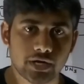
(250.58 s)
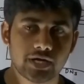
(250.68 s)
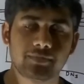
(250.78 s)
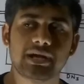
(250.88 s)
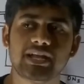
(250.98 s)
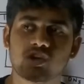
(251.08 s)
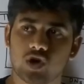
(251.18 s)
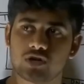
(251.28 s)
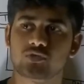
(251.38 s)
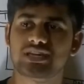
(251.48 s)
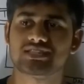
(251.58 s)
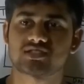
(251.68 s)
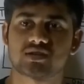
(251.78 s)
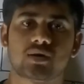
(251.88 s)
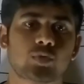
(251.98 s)
depending on
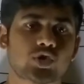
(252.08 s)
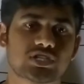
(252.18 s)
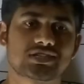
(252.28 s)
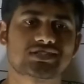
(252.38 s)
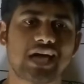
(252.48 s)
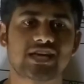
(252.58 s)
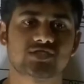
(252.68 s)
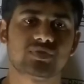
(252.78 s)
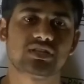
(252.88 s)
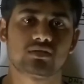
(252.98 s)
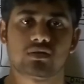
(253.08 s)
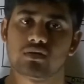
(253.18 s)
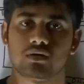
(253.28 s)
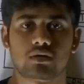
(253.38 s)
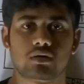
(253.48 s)
which process has been
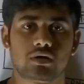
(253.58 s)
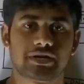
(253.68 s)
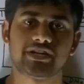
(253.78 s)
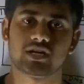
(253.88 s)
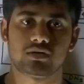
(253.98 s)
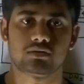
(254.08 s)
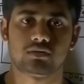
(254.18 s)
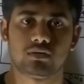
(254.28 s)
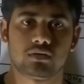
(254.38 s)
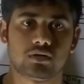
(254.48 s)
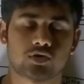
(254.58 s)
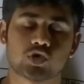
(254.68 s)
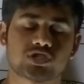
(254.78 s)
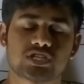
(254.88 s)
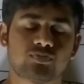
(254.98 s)
done.
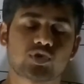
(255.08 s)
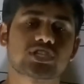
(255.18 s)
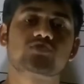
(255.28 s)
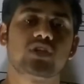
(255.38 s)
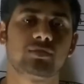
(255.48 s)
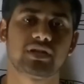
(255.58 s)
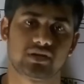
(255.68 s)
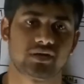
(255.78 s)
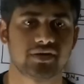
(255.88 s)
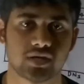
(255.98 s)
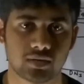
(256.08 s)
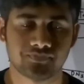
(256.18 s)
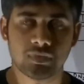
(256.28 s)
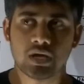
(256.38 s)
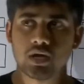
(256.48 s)
Process will be done.
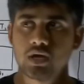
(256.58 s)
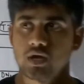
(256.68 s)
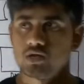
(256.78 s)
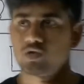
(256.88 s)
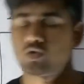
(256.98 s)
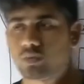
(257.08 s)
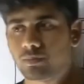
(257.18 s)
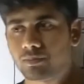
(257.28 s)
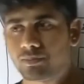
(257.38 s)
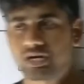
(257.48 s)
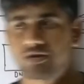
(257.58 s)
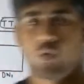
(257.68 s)
So but